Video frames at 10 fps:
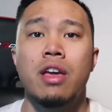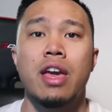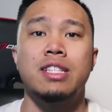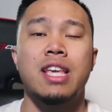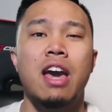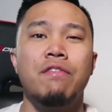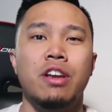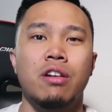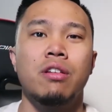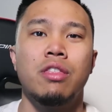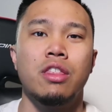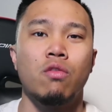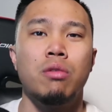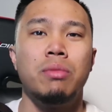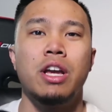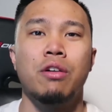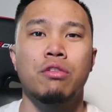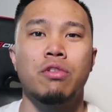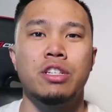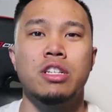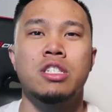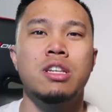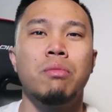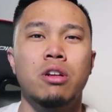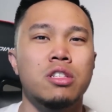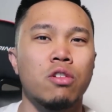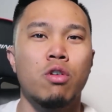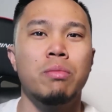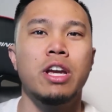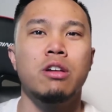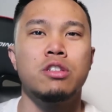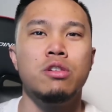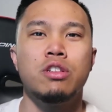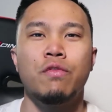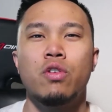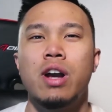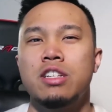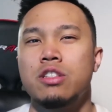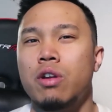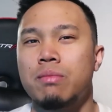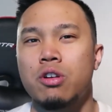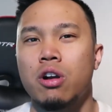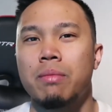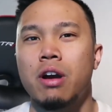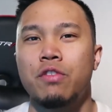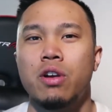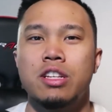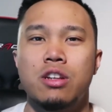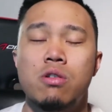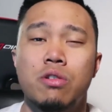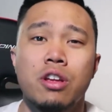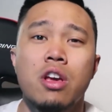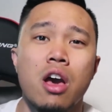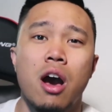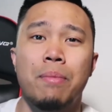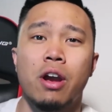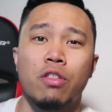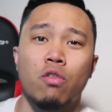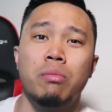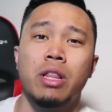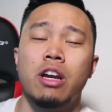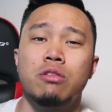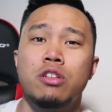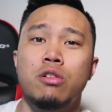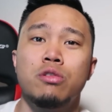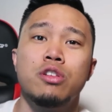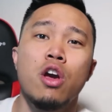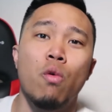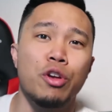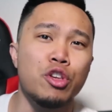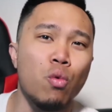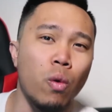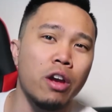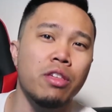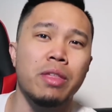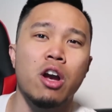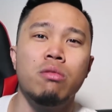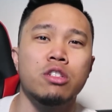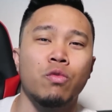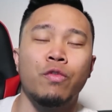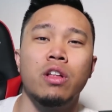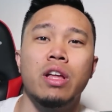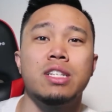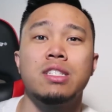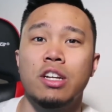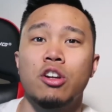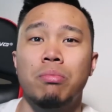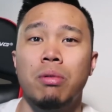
it's heavier than the Romaleo 3s. It's similar to the Romaleo 2s, if you guys know what I'm talking about. If you guys own a pair of the Romaleo 2s, when you wear them, they almost feel like cinder